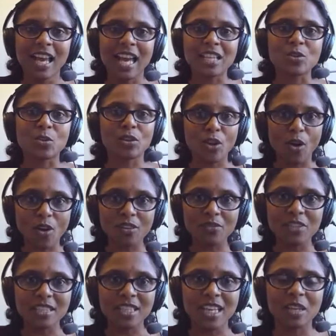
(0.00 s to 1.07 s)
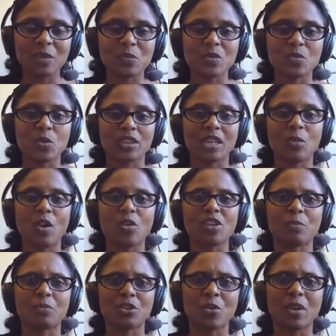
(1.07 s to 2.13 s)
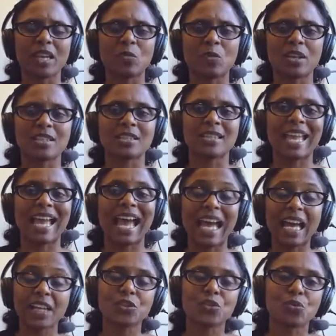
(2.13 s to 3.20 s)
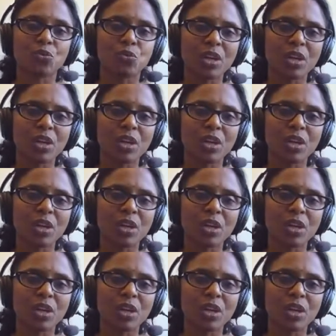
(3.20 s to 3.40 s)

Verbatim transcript: And so a lot of the teams, what they wound up doing was they had to